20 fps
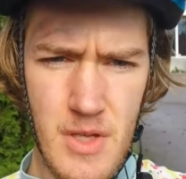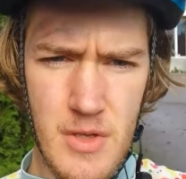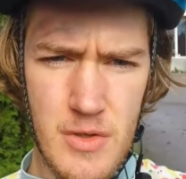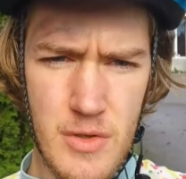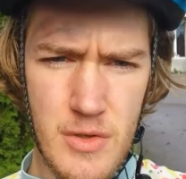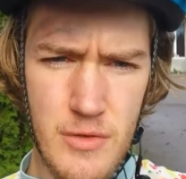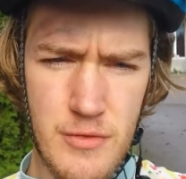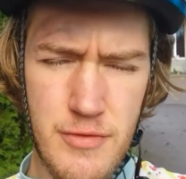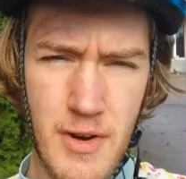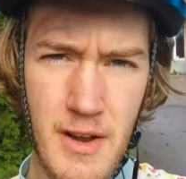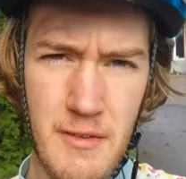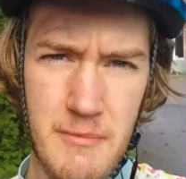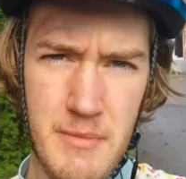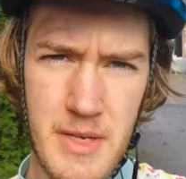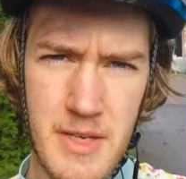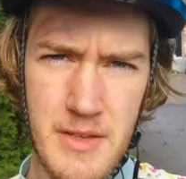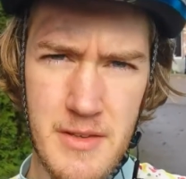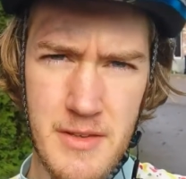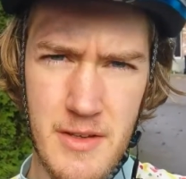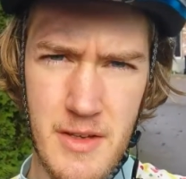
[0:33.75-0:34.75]
do 5
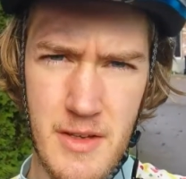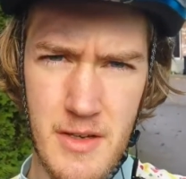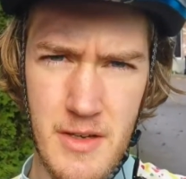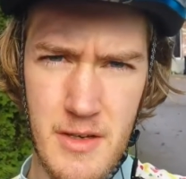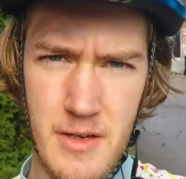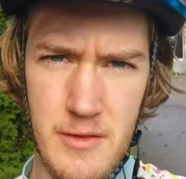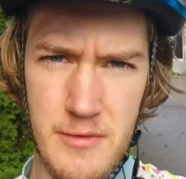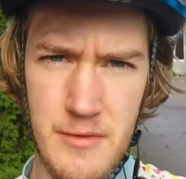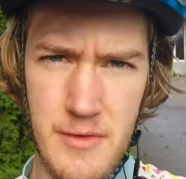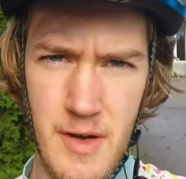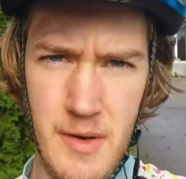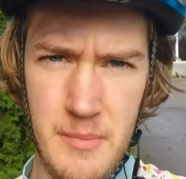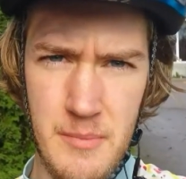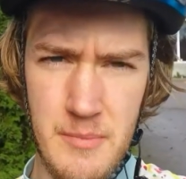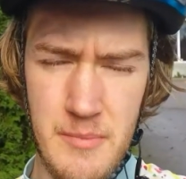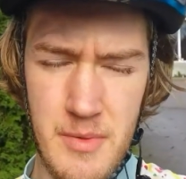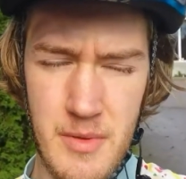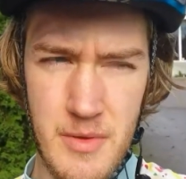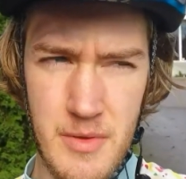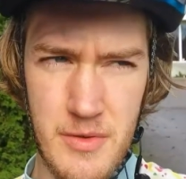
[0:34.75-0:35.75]
minutes of
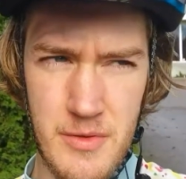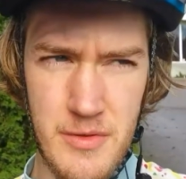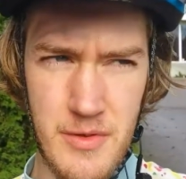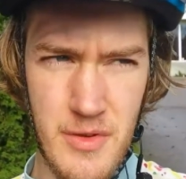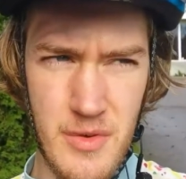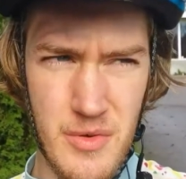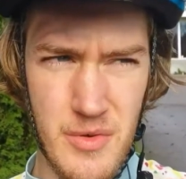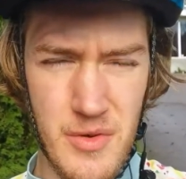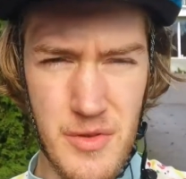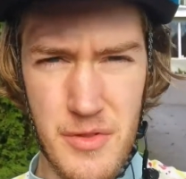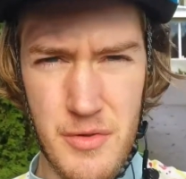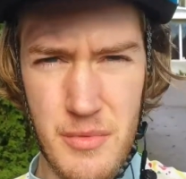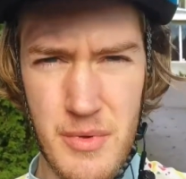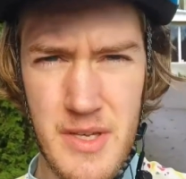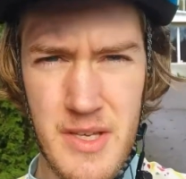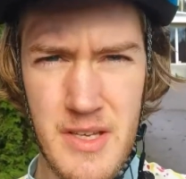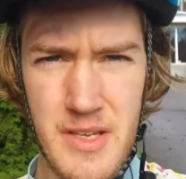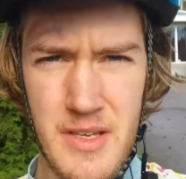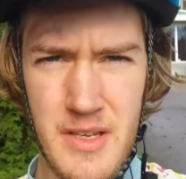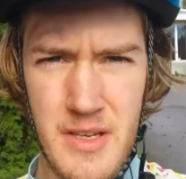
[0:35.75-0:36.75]
upper zone
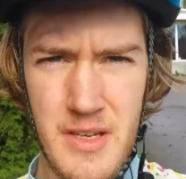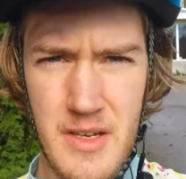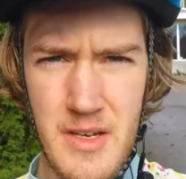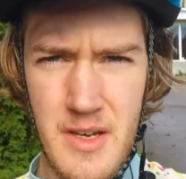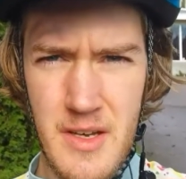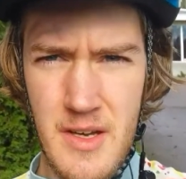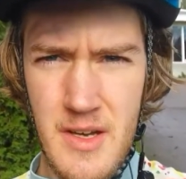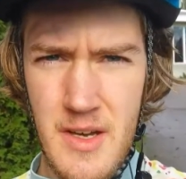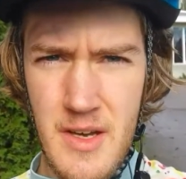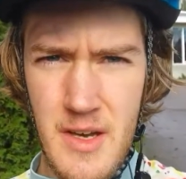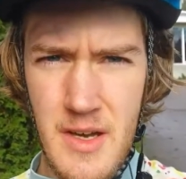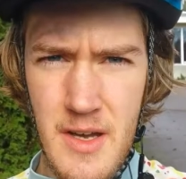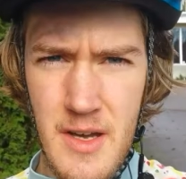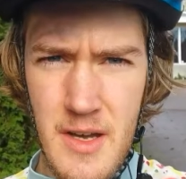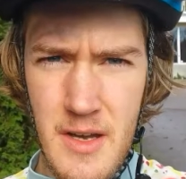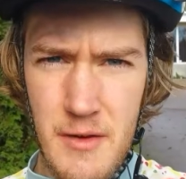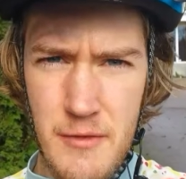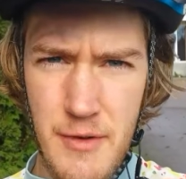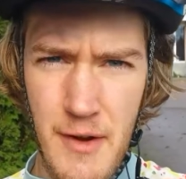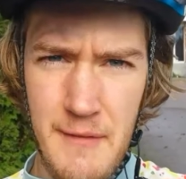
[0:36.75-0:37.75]
3,
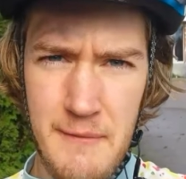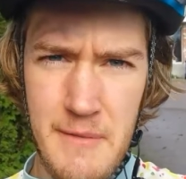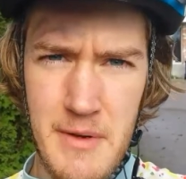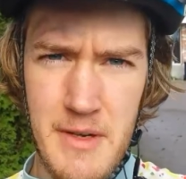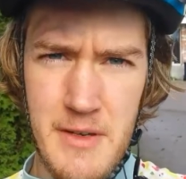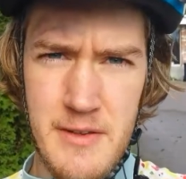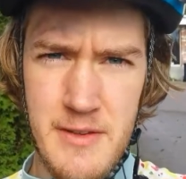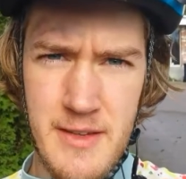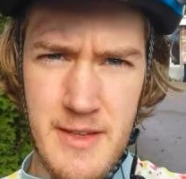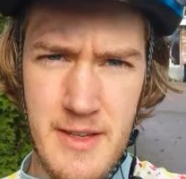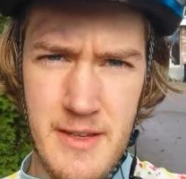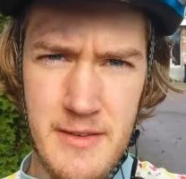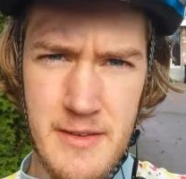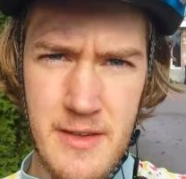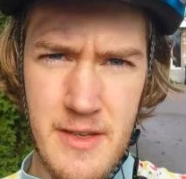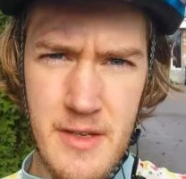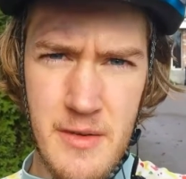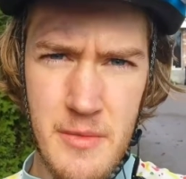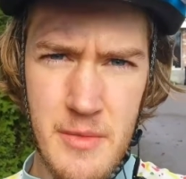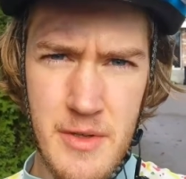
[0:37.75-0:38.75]
5 minutes
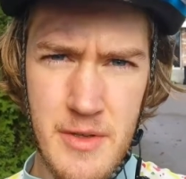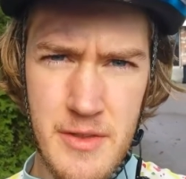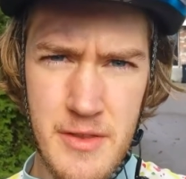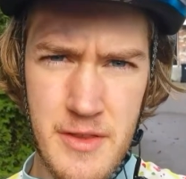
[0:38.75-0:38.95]
easy with